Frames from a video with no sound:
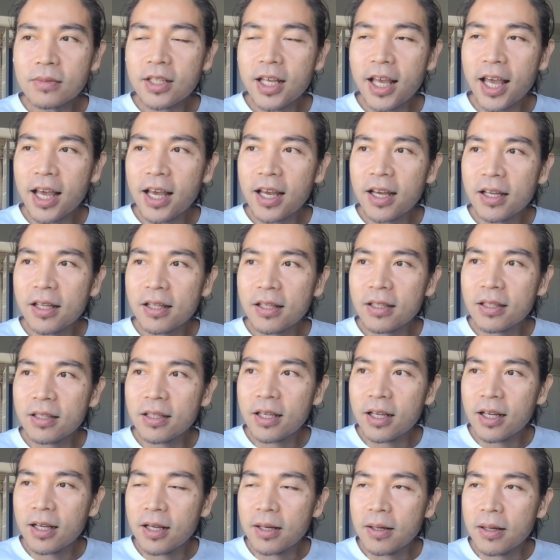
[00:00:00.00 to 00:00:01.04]
And
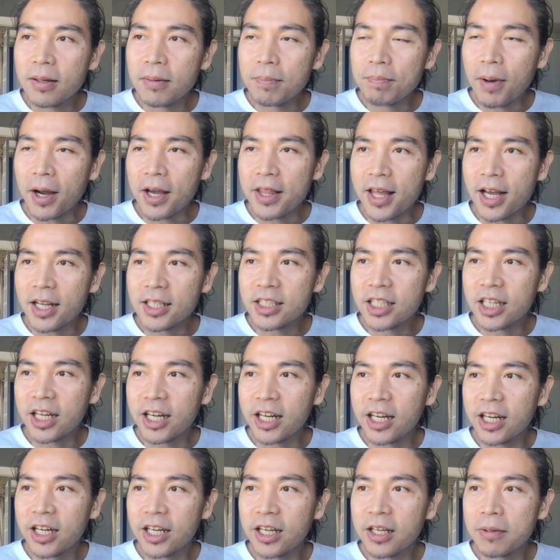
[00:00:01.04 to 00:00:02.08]
by that
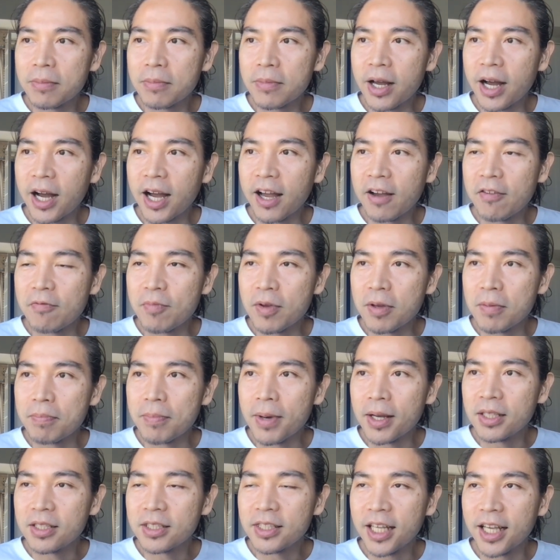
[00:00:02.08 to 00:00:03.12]
time, I have been
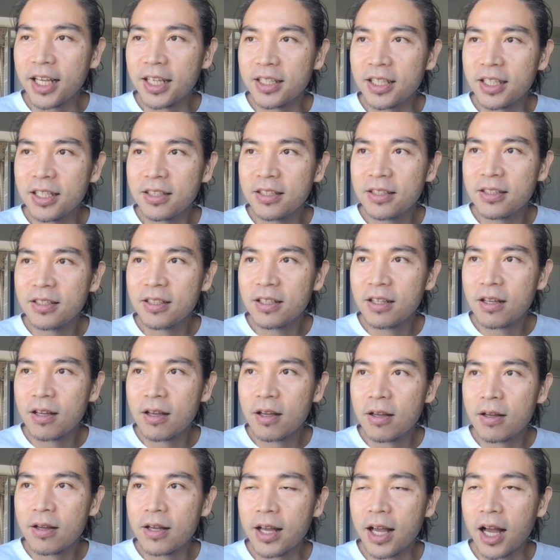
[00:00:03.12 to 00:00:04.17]
meditating
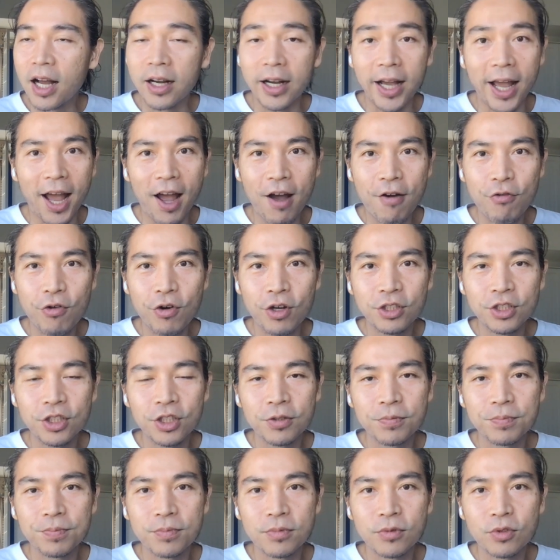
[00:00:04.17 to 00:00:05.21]
on
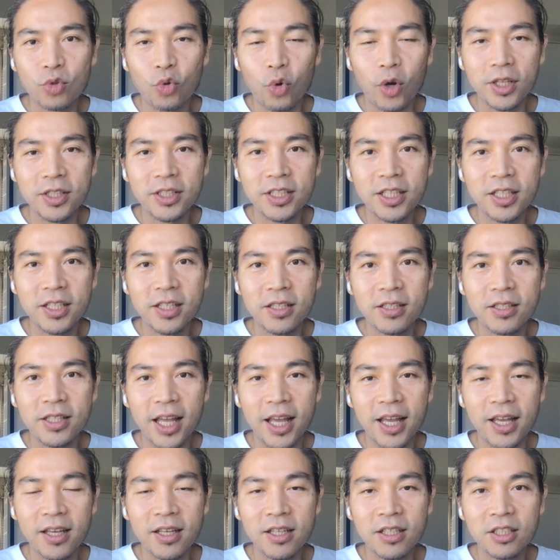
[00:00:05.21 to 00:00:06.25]
average 20
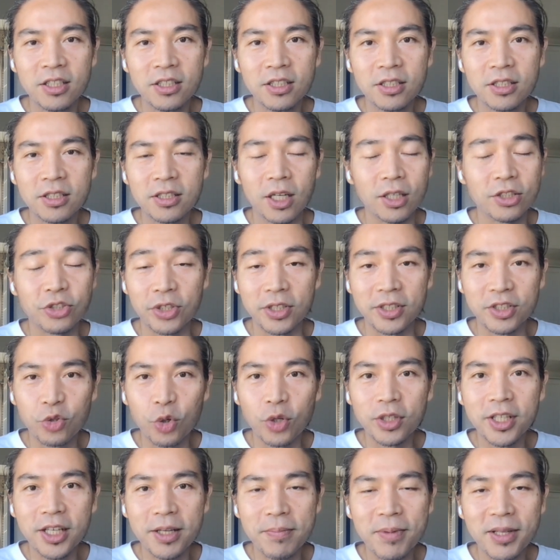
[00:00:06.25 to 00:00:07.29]

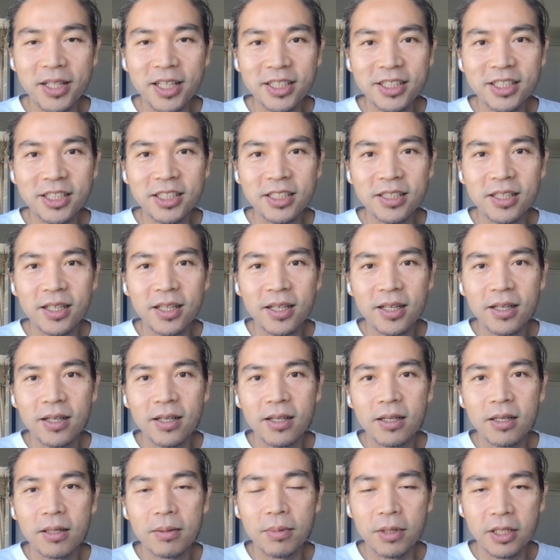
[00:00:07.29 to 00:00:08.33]
minutes
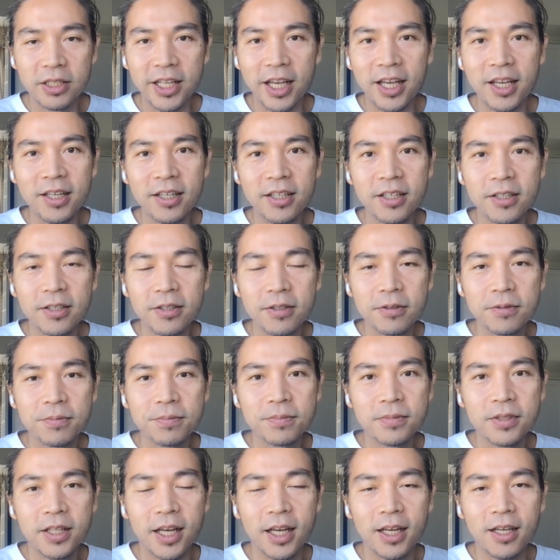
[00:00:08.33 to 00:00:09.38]
a day,
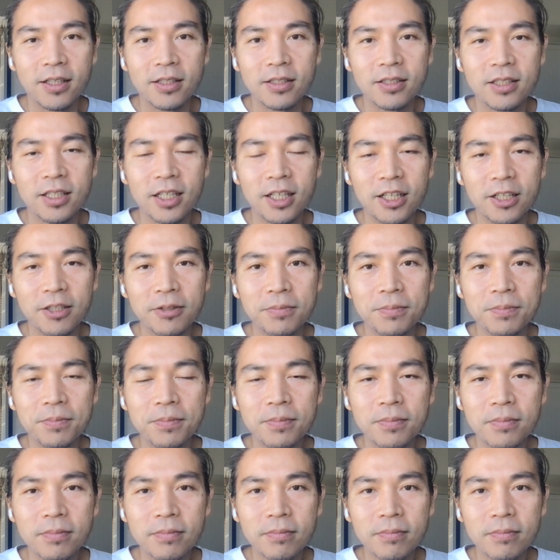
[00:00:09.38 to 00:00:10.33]
and